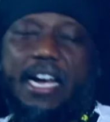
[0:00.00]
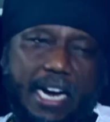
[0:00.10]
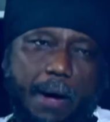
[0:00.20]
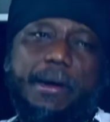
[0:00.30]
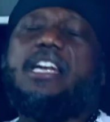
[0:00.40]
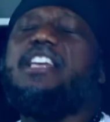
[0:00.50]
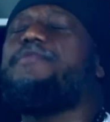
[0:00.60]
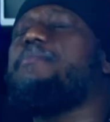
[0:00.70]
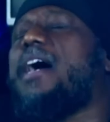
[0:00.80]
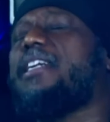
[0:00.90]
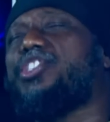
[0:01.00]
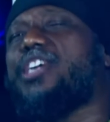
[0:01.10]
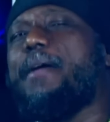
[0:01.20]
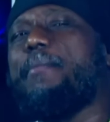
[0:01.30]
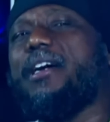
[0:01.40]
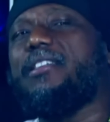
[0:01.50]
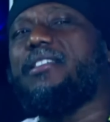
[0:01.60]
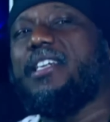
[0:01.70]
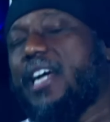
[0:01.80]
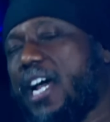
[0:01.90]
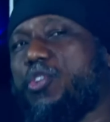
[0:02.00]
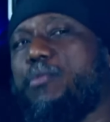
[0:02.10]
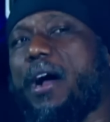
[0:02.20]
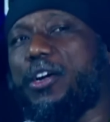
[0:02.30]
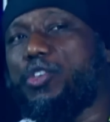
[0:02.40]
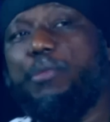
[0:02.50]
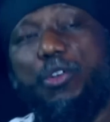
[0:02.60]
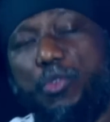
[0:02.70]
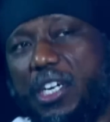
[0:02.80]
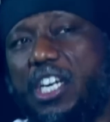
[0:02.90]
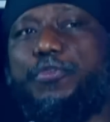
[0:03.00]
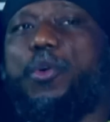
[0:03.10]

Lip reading: and come and leave him at a Shaiman and go back. You'll be looking